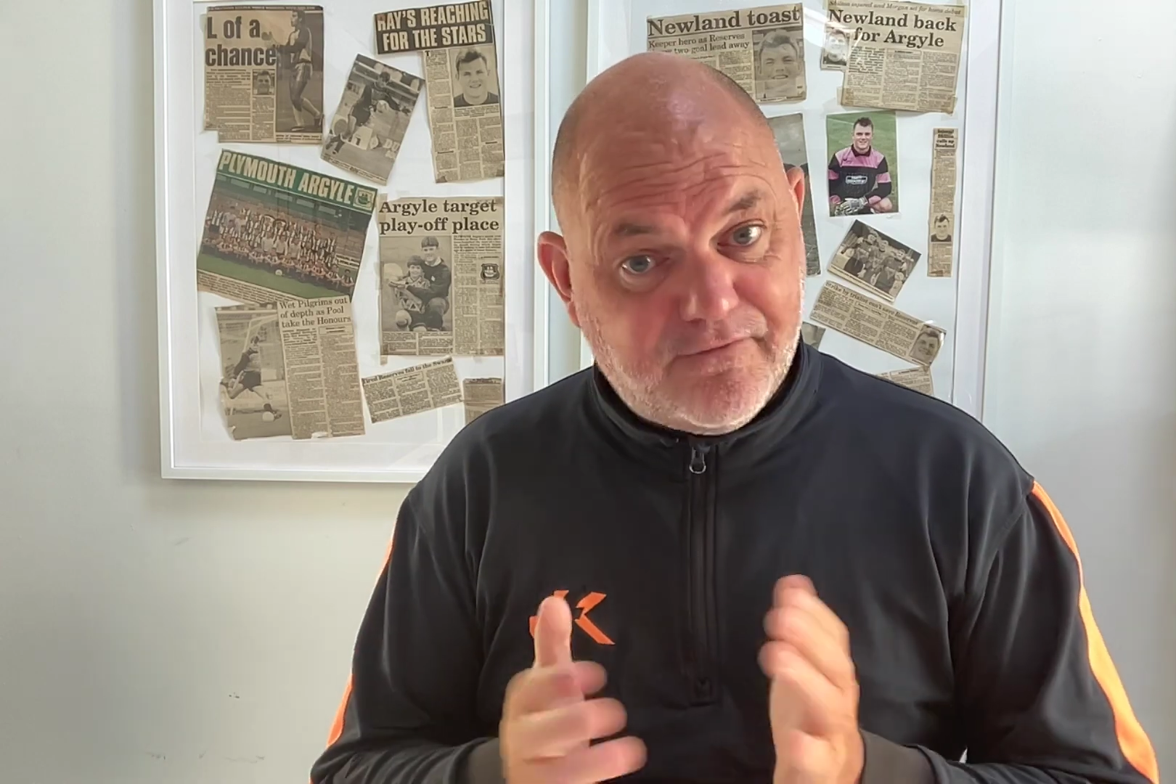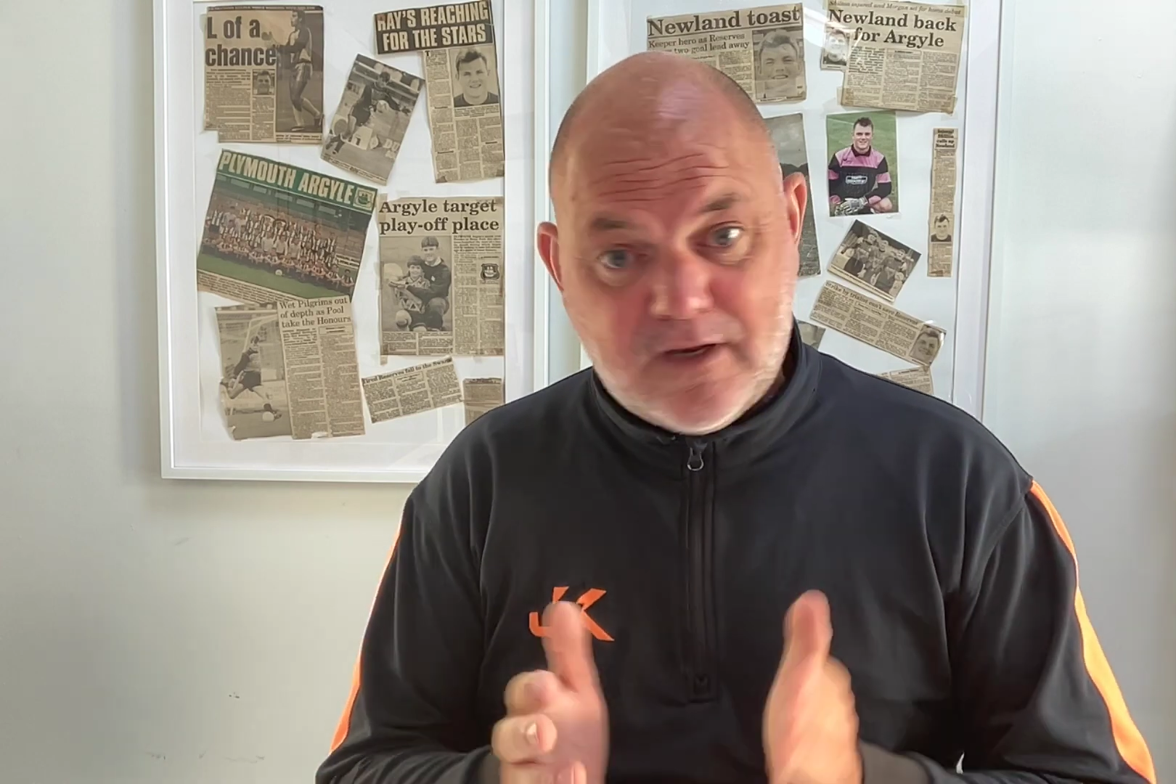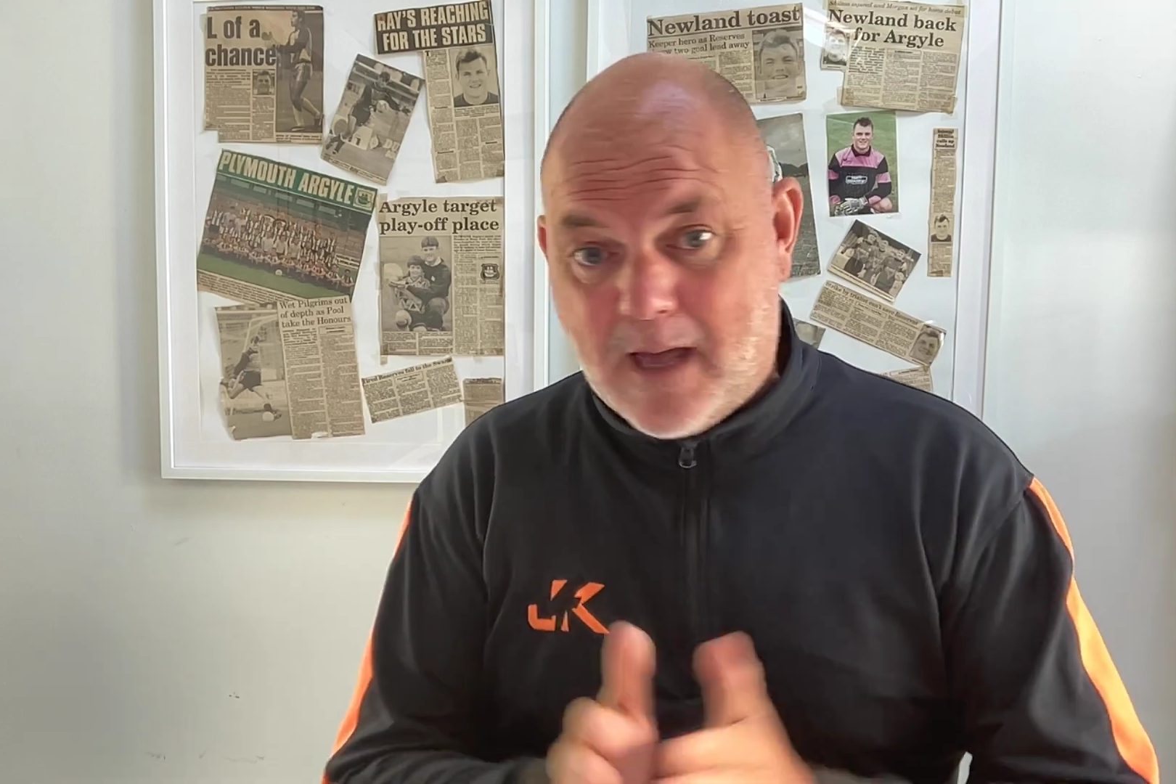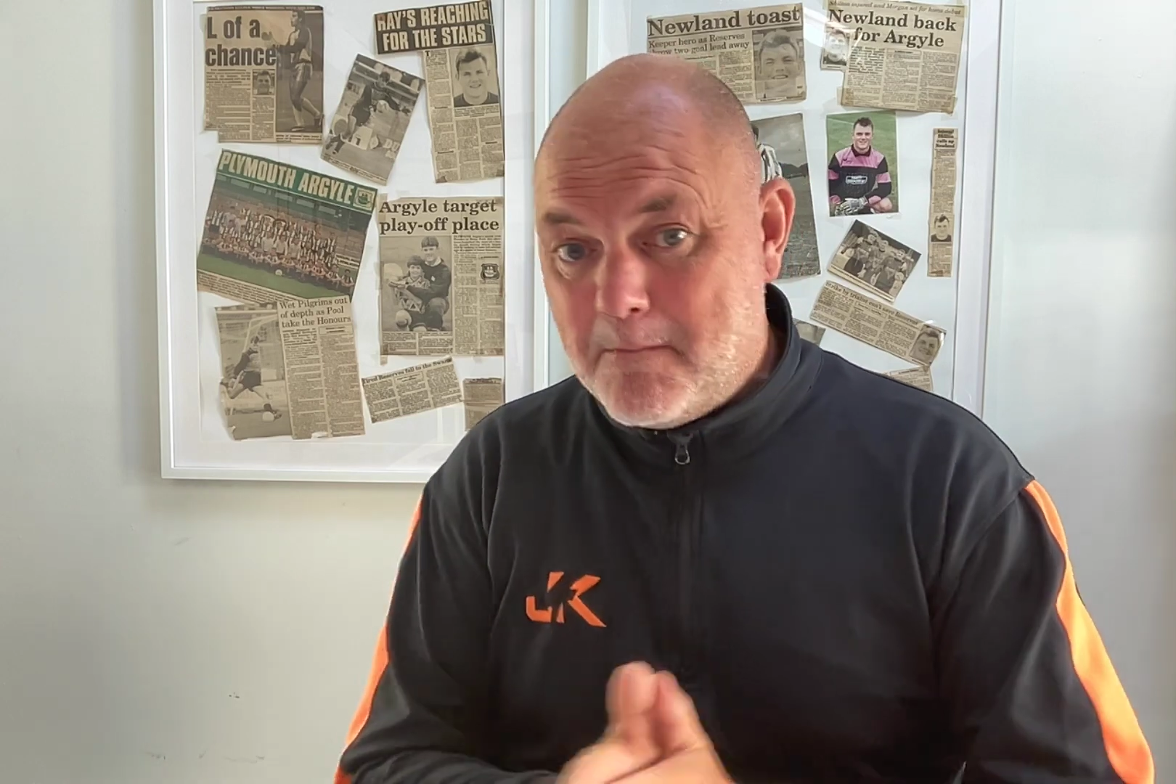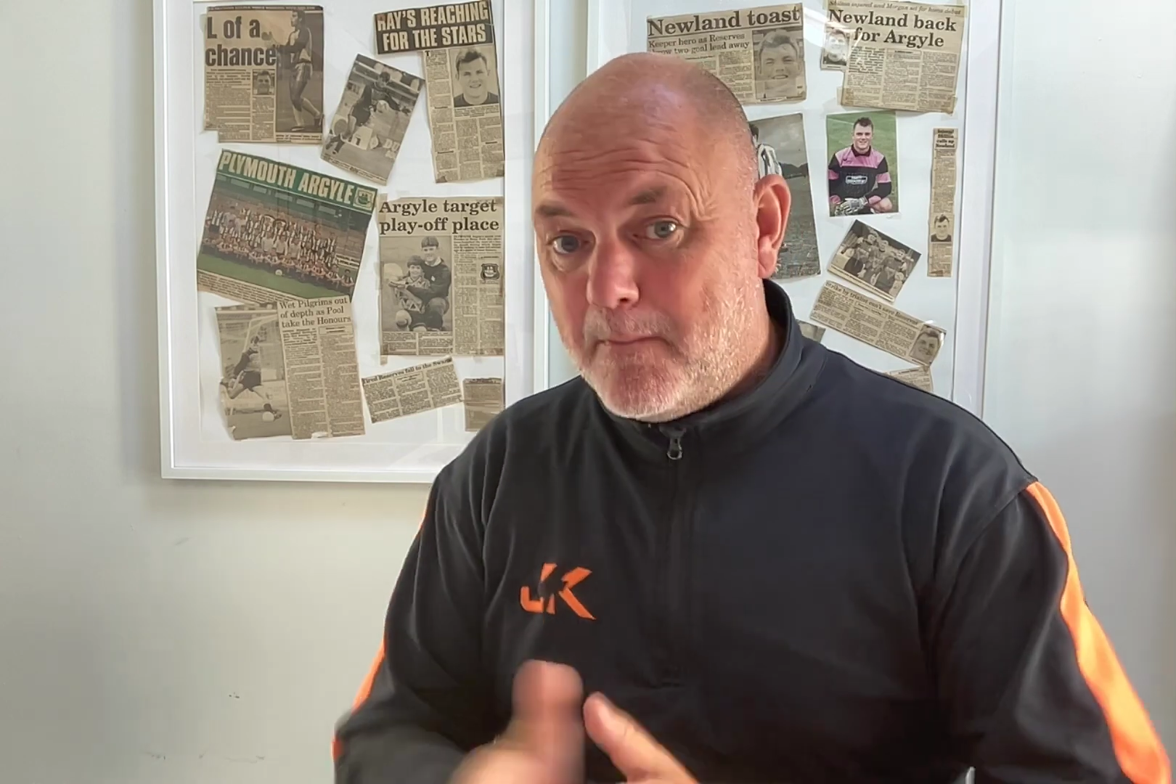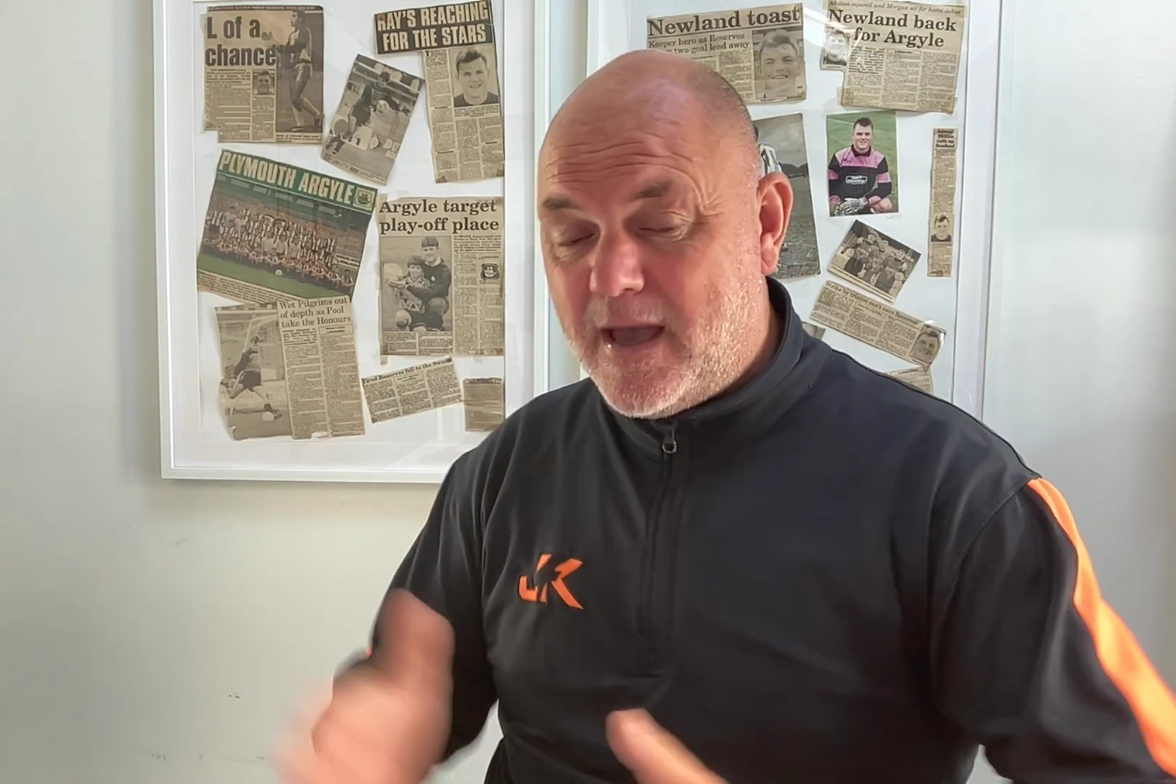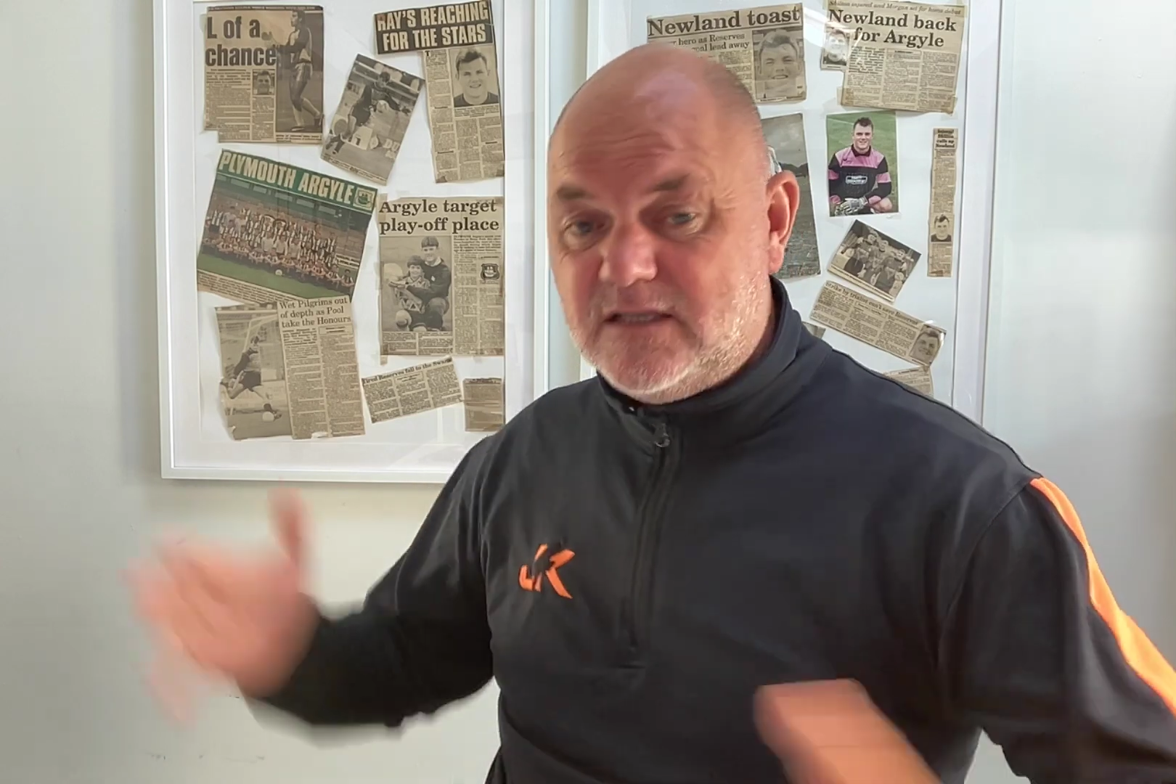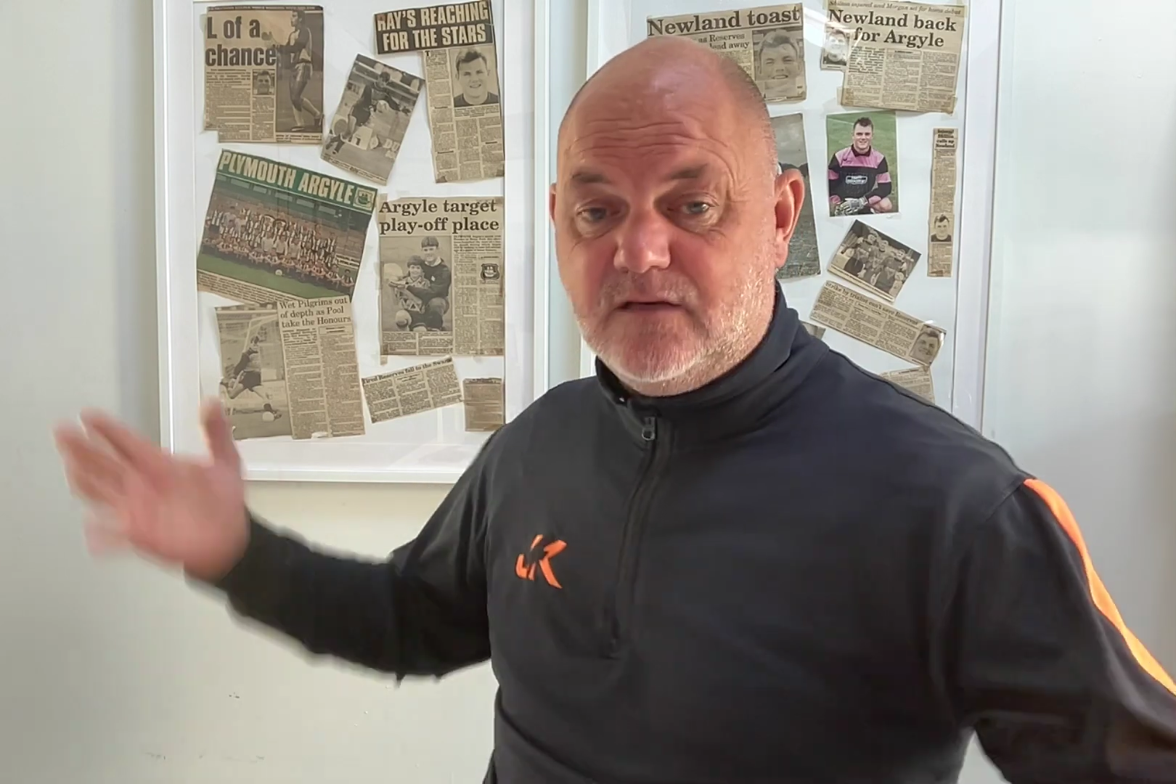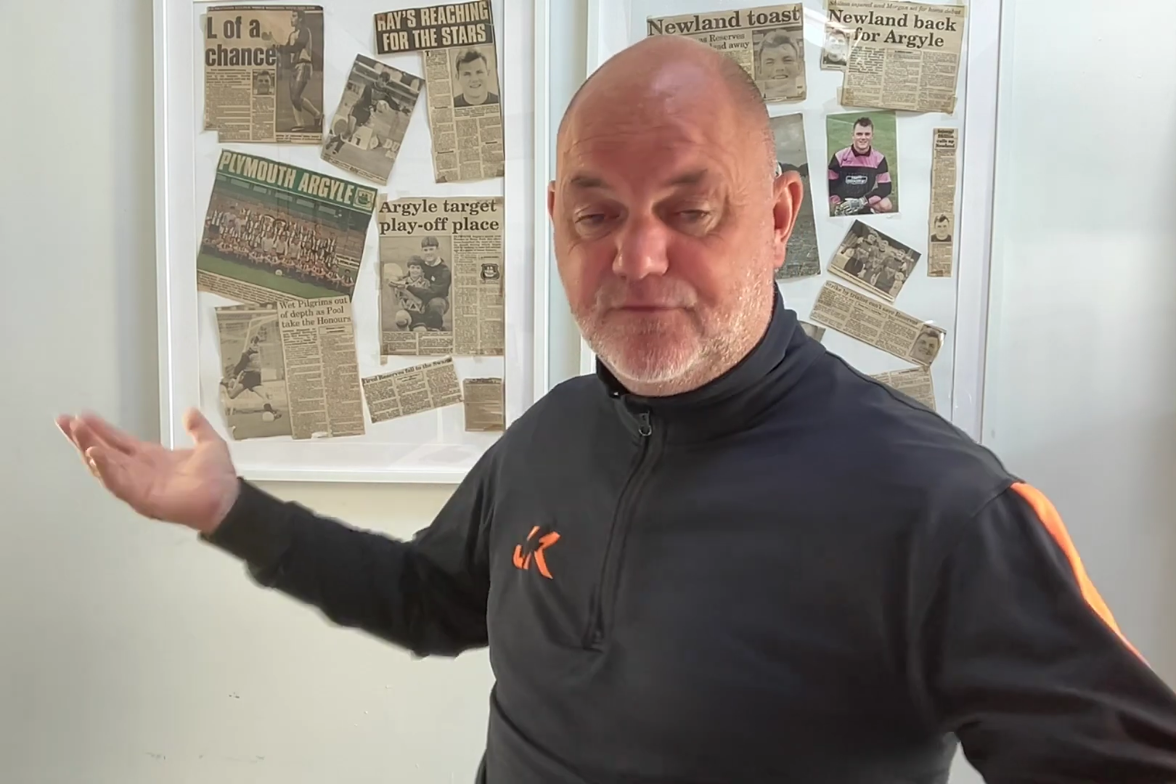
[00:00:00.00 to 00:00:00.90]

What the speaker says: a massive